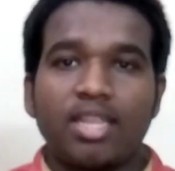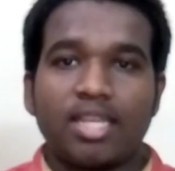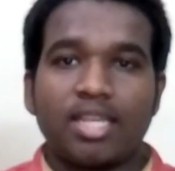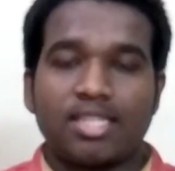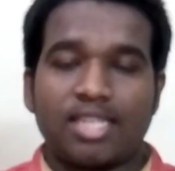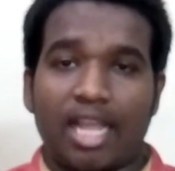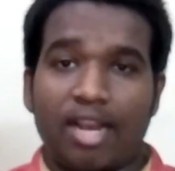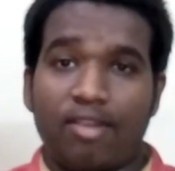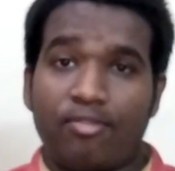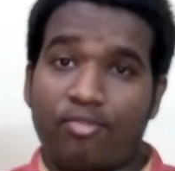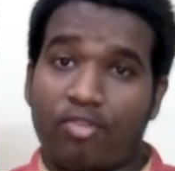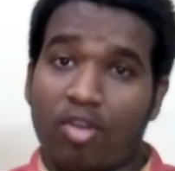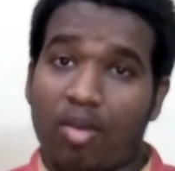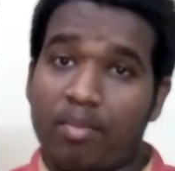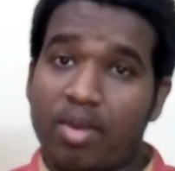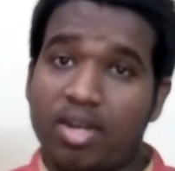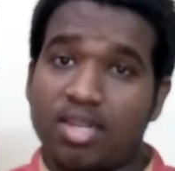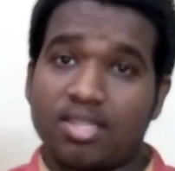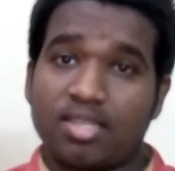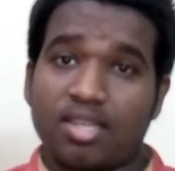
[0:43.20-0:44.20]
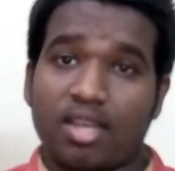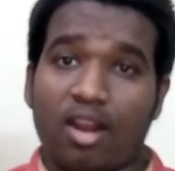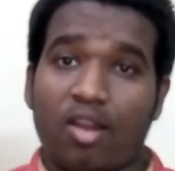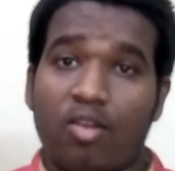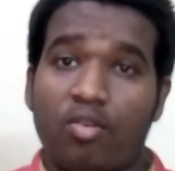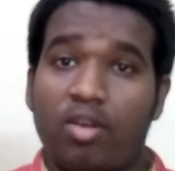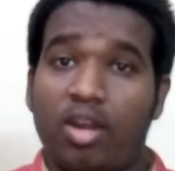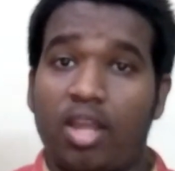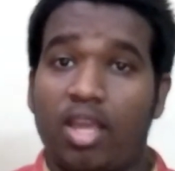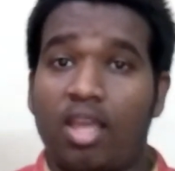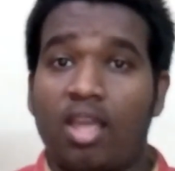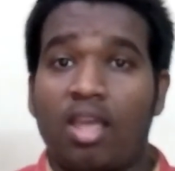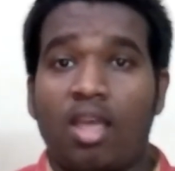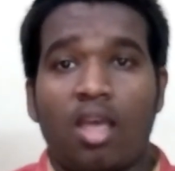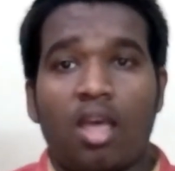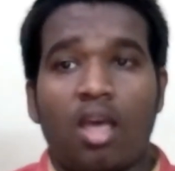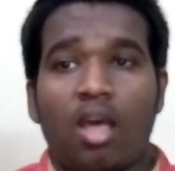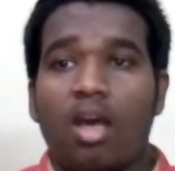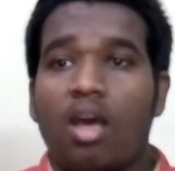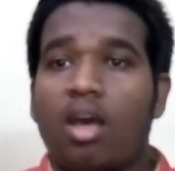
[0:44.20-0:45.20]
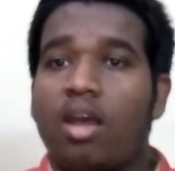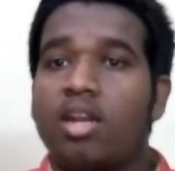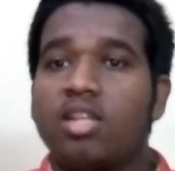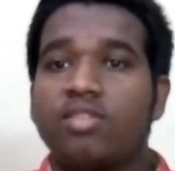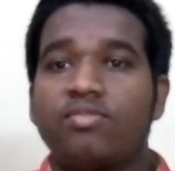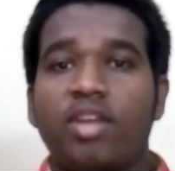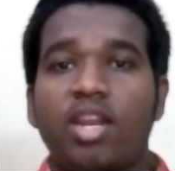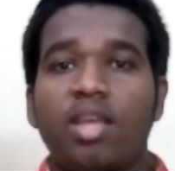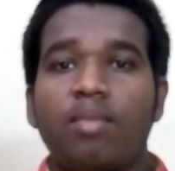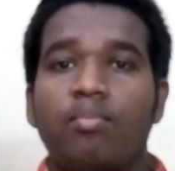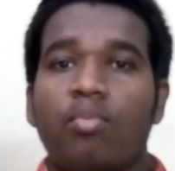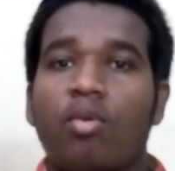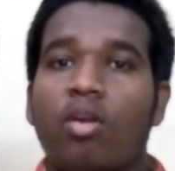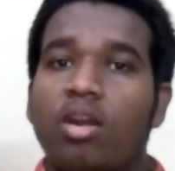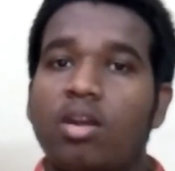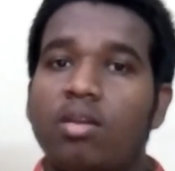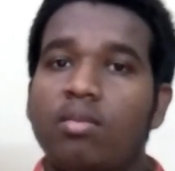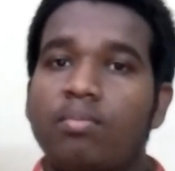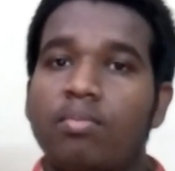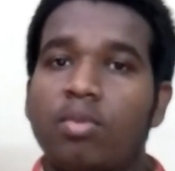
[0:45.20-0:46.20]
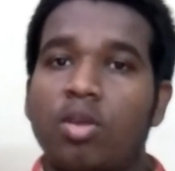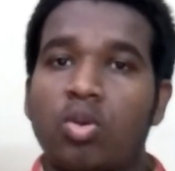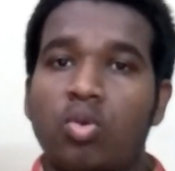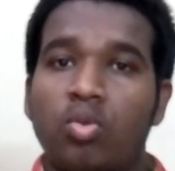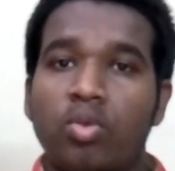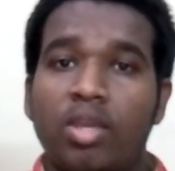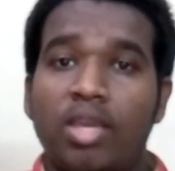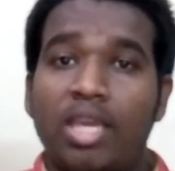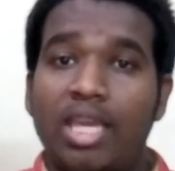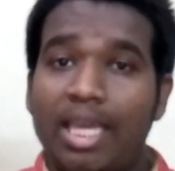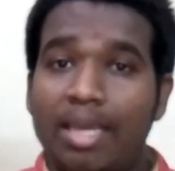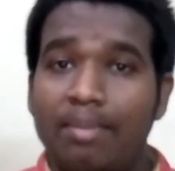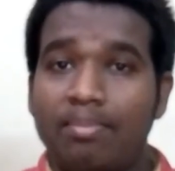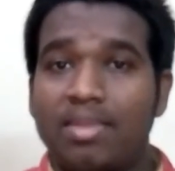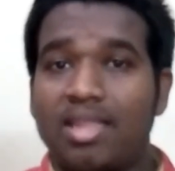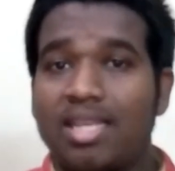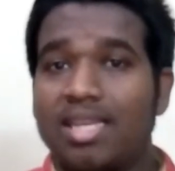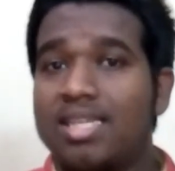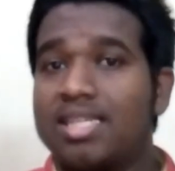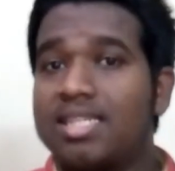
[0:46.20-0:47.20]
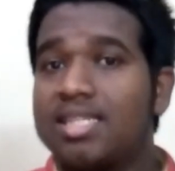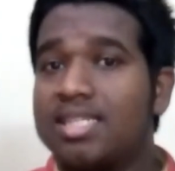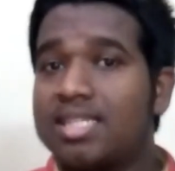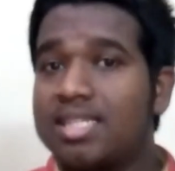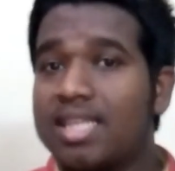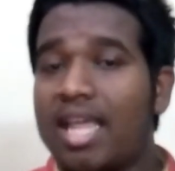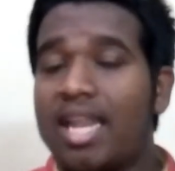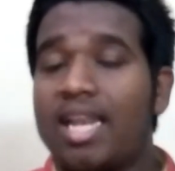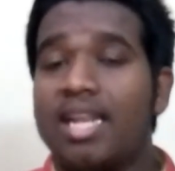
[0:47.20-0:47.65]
the cell from its surrounding. It is very important to keep the cell